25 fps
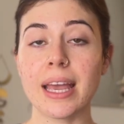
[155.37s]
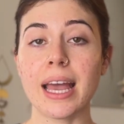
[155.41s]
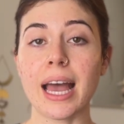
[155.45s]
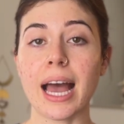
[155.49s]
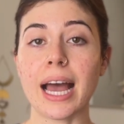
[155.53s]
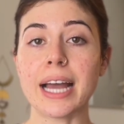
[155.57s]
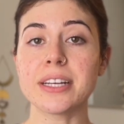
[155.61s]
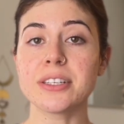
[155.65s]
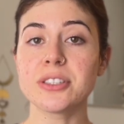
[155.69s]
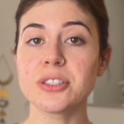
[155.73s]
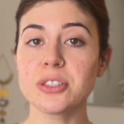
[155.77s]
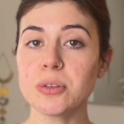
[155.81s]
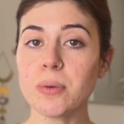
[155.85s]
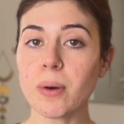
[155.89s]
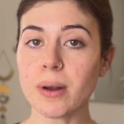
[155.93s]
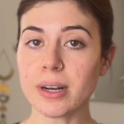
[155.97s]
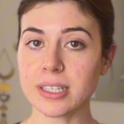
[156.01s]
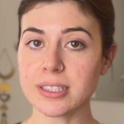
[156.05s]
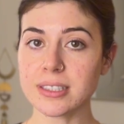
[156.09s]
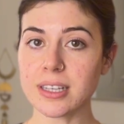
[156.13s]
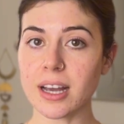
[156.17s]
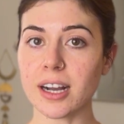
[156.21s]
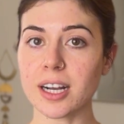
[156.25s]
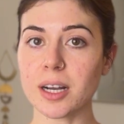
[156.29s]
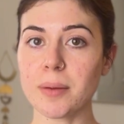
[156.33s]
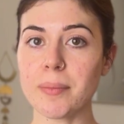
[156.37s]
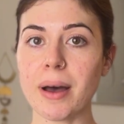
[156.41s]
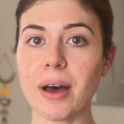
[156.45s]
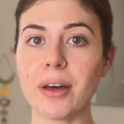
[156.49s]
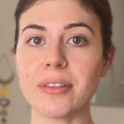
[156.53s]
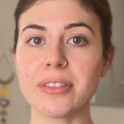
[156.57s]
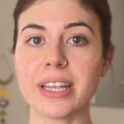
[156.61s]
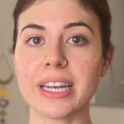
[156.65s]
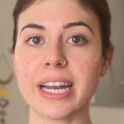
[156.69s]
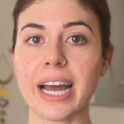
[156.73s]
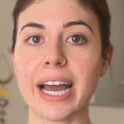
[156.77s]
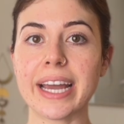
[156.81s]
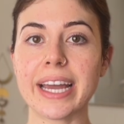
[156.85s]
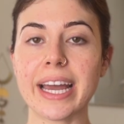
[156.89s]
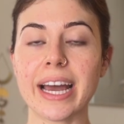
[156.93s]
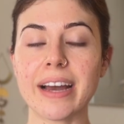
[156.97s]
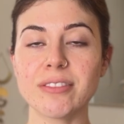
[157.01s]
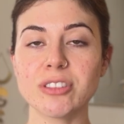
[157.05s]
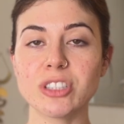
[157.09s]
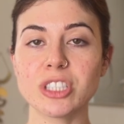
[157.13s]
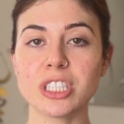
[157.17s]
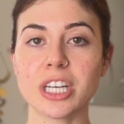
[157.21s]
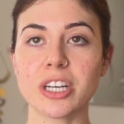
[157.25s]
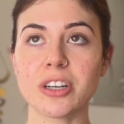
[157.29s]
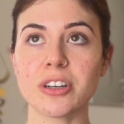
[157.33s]
I do want to talk about that
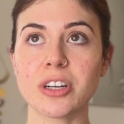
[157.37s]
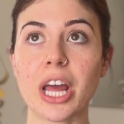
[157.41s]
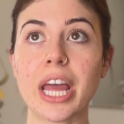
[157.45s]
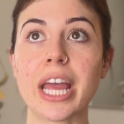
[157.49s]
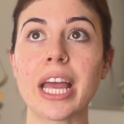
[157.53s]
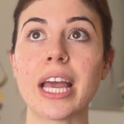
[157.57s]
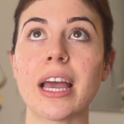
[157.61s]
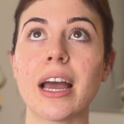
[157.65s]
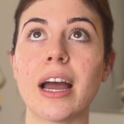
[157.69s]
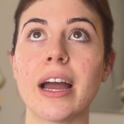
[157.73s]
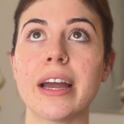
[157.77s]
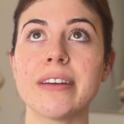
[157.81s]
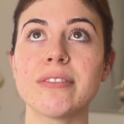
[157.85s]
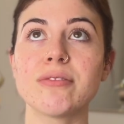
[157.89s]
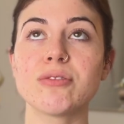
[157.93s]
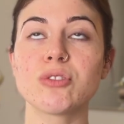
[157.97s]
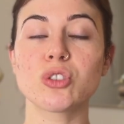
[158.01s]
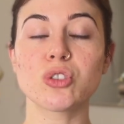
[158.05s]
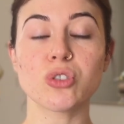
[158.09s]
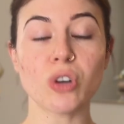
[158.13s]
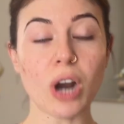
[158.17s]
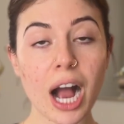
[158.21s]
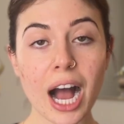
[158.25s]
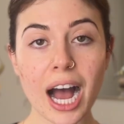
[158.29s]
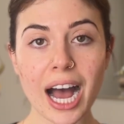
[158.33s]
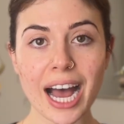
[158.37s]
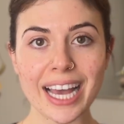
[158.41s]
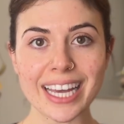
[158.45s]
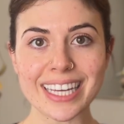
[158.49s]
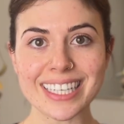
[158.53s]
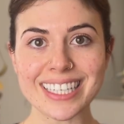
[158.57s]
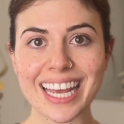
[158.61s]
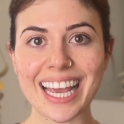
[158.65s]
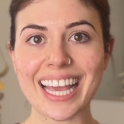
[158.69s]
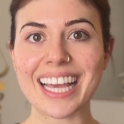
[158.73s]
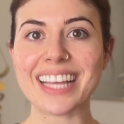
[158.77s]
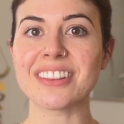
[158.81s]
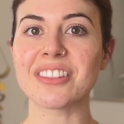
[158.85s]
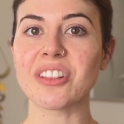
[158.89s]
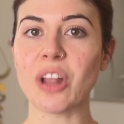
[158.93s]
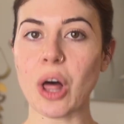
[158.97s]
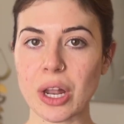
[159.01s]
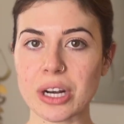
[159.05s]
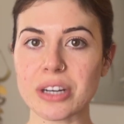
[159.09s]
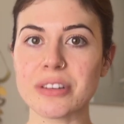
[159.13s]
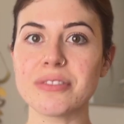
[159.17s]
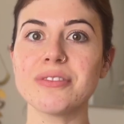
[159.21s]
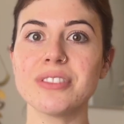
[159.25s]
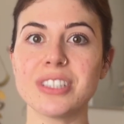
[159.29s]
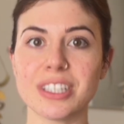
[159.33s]
I've tried a lot
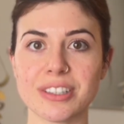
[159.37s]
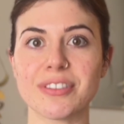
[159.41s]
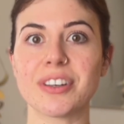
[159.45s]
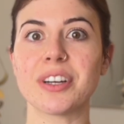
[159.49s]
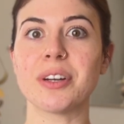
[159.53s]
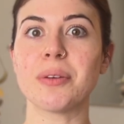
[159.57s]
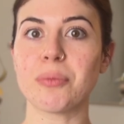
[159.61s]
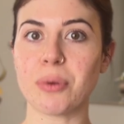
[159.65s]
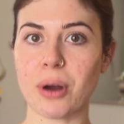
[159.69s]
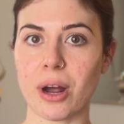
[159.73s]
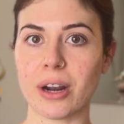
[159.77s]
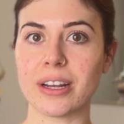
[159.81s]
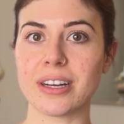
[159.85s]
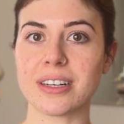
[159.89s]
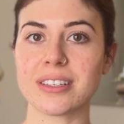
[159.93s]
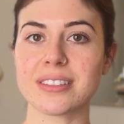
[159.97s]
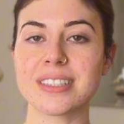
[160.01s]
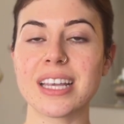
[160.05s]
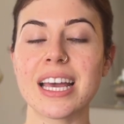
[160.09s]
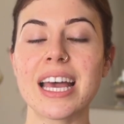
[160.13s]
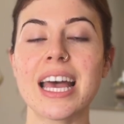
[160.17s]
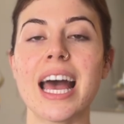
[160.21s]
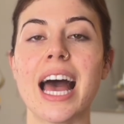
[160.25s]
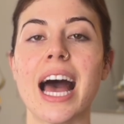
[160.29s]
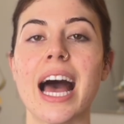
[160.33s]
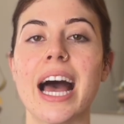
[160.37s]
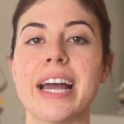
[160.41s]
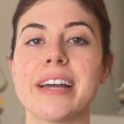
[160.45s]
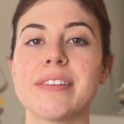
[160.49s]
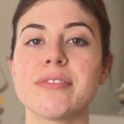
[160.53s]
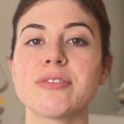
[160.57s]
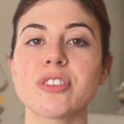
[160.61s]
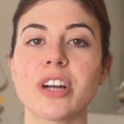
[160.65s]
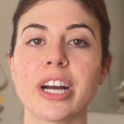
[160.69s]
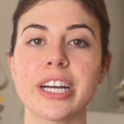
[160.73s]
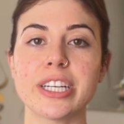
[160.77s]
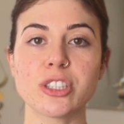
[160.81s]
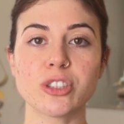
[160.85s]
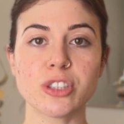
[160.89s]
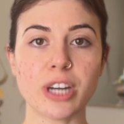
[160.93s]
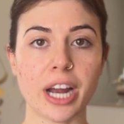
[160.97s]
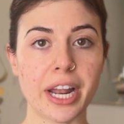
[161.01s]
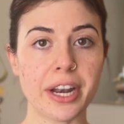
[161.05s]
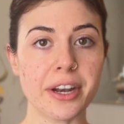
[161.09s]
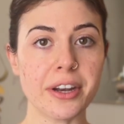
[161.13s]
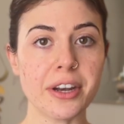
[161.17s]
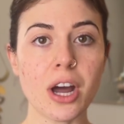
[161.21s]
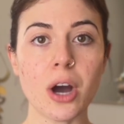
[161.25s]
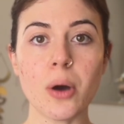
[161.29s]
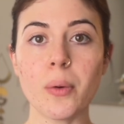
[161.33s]
of different products. I've tried
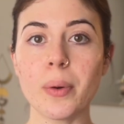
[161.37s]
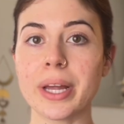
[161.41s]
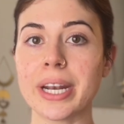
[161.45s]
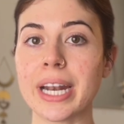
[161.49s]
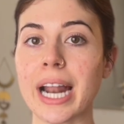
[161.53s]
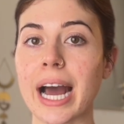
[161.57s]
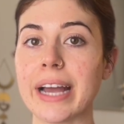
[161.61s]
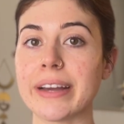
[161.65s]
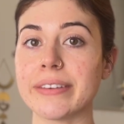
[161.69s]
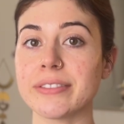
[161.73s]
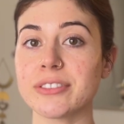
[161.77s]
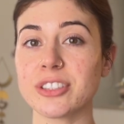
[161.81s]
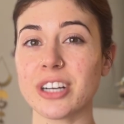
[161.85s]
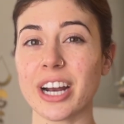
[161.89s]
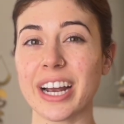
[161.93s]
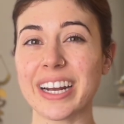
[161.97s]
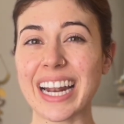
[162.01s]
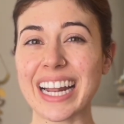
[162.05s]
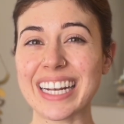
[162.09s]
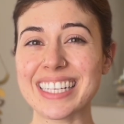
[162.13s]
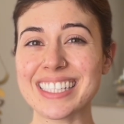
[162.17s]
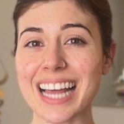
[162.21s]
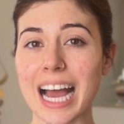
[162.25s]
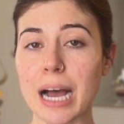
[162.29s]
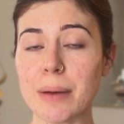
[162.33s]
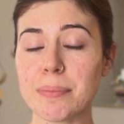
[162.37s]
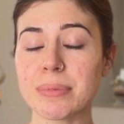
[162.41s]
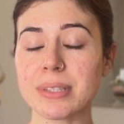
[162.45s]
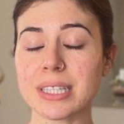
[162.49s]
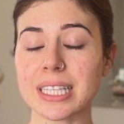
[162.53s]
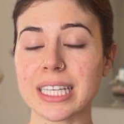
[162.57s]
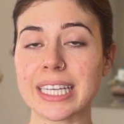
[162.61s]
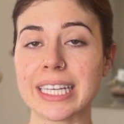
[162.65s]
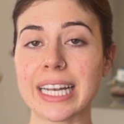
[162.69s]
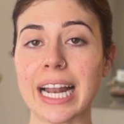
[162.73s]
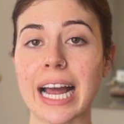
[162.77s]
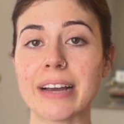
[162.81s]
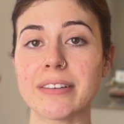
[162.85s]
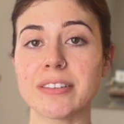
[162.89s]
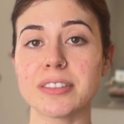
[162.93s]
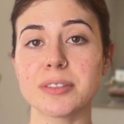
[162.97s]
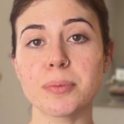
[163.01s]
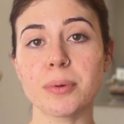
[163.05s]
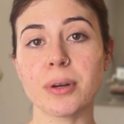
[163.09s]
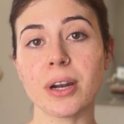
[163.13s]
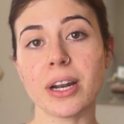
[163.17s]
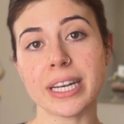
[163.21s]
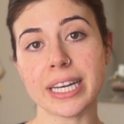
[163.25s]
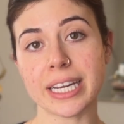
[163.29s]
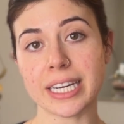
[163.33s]
tretinoin, I've tried adapalene, I was
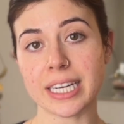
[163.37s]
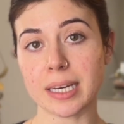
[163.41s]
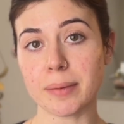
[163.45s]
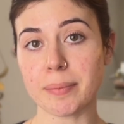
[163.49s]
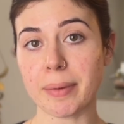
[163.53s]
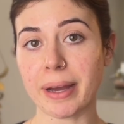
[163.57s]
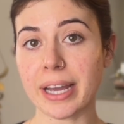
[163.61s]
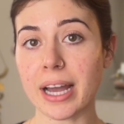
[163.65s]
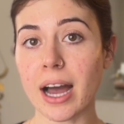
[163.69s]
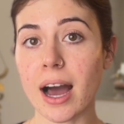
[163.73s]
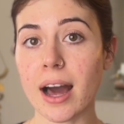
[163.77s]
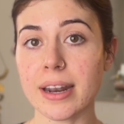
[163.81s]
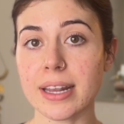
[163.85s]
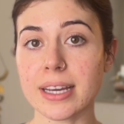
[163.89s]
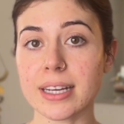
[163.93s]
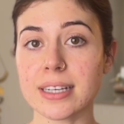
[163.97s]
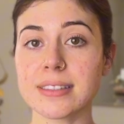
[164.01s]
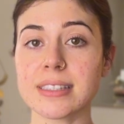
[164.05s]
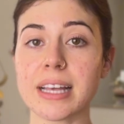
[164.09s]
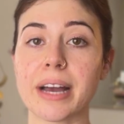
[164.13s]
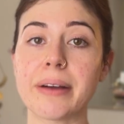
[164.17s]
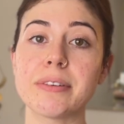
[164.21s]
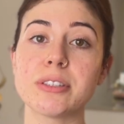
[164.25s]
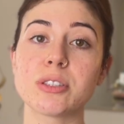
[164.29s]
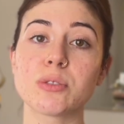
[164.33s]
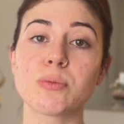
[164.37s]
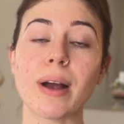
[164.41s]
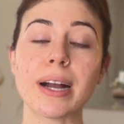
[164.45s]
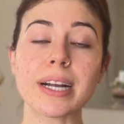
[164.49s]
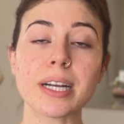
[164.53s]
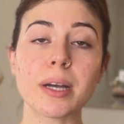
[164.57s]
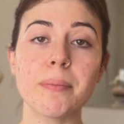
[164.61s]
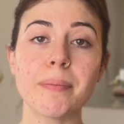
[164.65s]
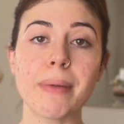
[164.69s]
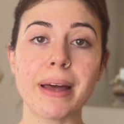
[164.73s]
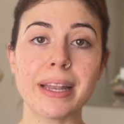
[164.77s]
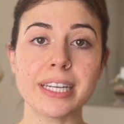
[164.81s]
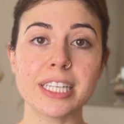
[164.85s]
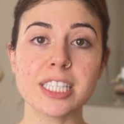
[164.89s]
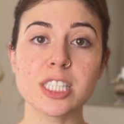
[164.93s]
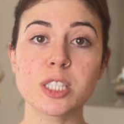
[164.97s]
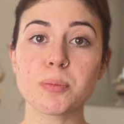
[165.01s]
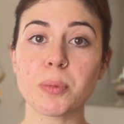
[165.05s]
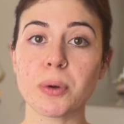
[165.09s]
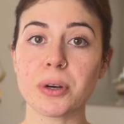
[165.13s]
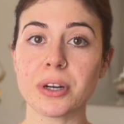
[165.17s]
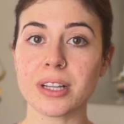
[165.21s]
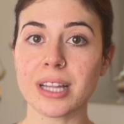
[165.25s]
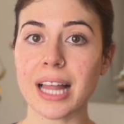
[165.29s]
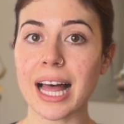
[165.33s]
put on antibiotics, I was recommended
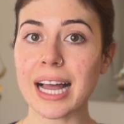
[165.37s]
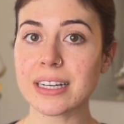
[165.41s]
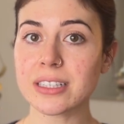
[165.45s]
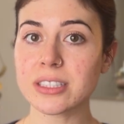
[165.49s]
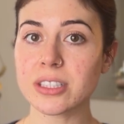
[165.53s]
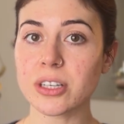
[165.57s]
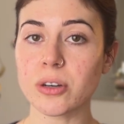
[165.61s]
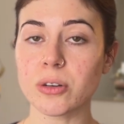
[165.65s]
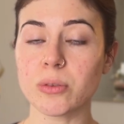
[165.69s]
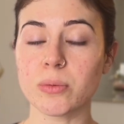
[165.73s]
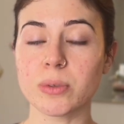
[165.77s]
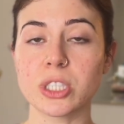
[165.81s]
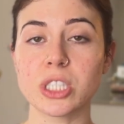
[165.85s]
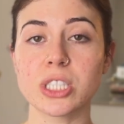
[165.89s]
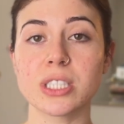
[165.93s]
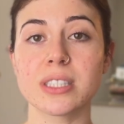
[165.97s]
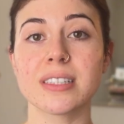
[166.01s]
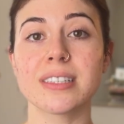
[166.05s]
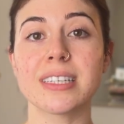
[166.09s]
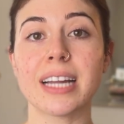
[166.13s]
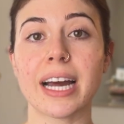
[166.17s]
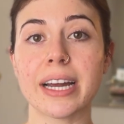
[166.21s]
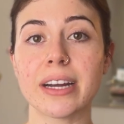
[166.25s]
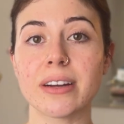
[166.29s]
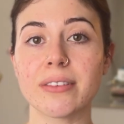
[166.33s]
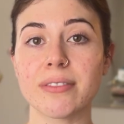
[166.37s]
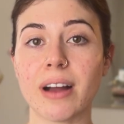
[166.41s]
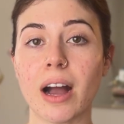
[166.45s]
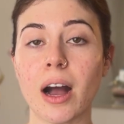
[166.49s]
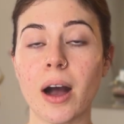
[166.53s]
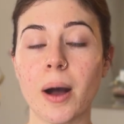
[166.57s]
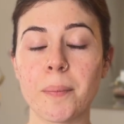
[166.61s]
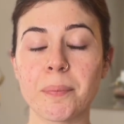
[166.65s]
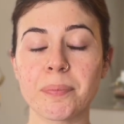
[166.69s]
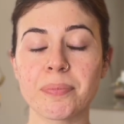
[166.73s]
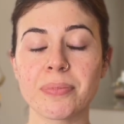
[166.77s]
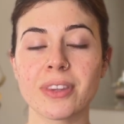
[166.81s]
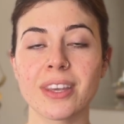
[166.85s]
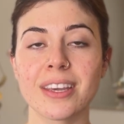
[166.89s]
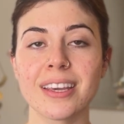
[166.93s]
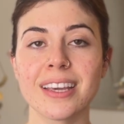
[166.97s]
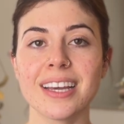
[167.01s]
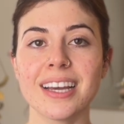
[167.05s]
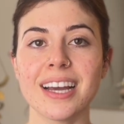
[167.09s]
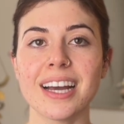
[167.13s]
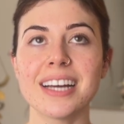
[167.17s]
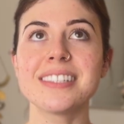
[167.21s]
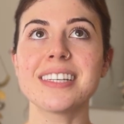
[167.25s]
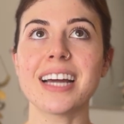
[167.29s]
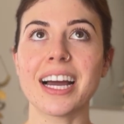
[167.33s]
spironolactone, which is a
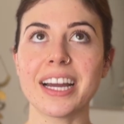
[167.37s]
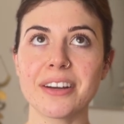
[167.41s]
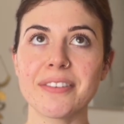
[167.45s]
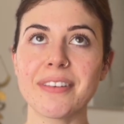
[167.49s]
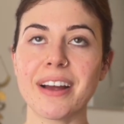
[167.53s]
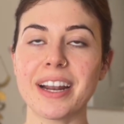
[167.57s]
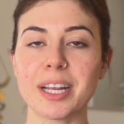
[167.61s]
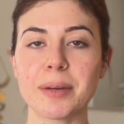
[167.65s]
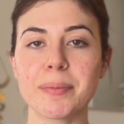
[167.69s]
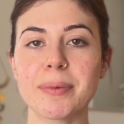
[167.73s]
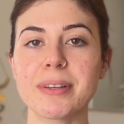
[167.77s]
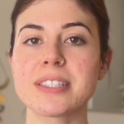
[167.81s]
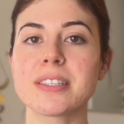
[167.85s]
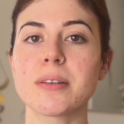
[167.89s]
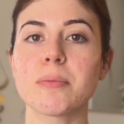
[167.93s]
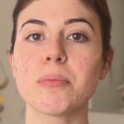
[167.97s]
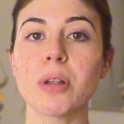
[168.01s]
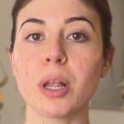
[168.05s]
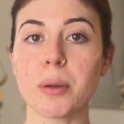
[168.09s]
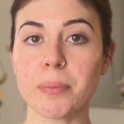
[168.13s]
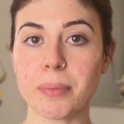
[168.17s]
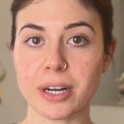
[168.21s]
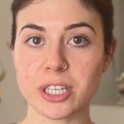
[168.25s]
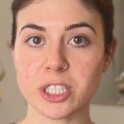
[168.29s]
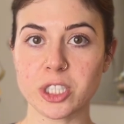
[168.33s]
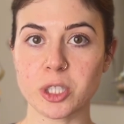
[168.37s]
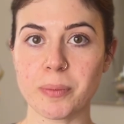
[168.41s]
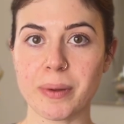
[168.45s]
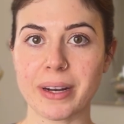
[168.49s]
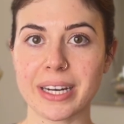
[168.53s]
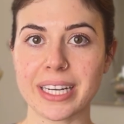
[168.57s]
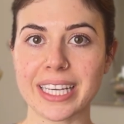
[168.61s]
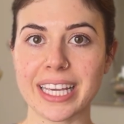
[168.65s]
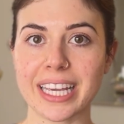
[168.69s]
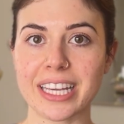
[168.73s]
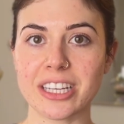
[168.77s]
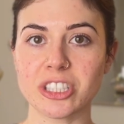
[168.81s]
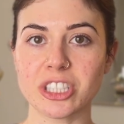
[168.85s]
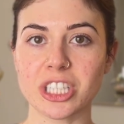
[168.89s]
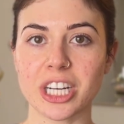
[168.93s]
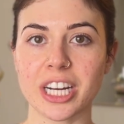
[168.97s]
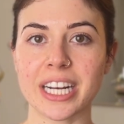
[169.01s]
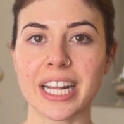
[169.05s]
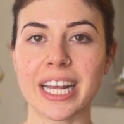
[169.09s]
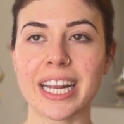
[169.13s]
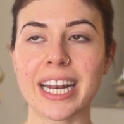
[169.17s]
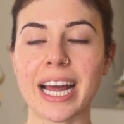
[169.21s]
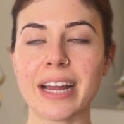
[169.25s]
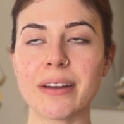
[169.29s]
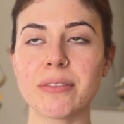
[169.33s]
diuretic, but it's a blood pressure medication.
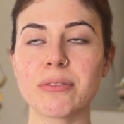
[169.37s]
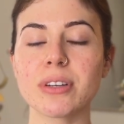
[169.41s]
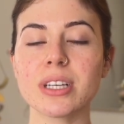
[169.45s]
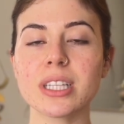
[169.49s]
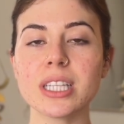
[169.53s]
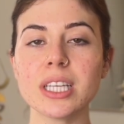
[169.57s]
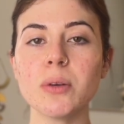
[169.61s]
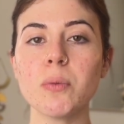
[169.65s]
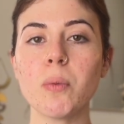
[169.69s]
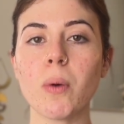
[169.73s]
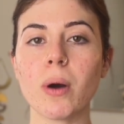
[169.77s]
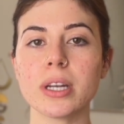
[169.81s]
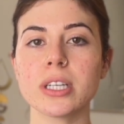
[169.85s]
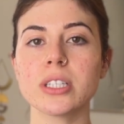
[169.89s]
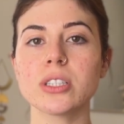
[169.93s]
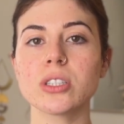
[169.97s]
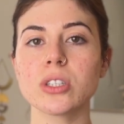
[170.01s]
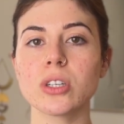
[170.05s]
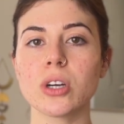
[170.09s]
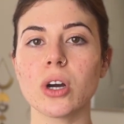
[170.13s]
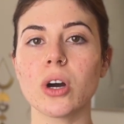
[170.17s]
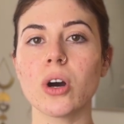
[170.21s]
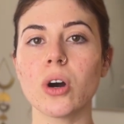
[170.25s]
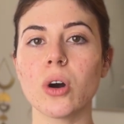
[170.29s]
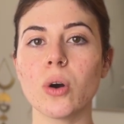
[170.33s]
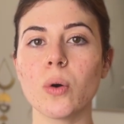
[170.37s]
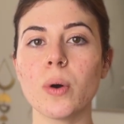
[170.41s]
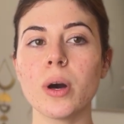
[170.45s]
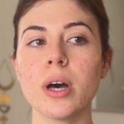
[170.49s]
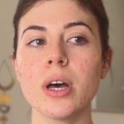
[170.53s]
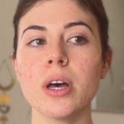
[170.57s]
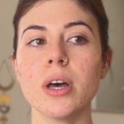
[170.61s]
And I really wanted to go